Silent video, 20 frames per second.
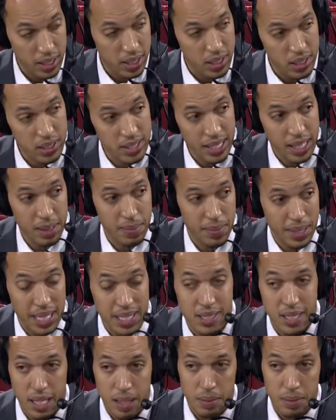good team.
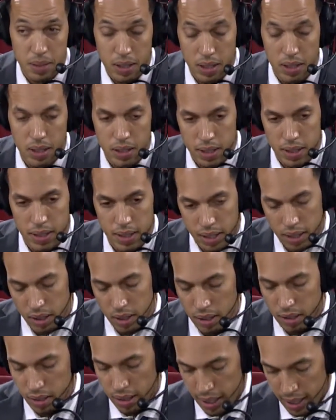That team's going to
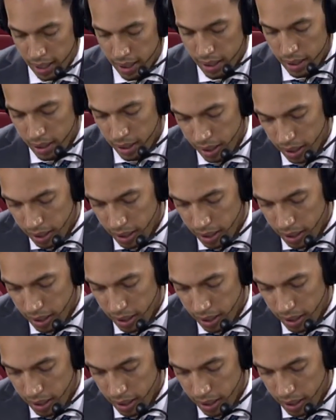they're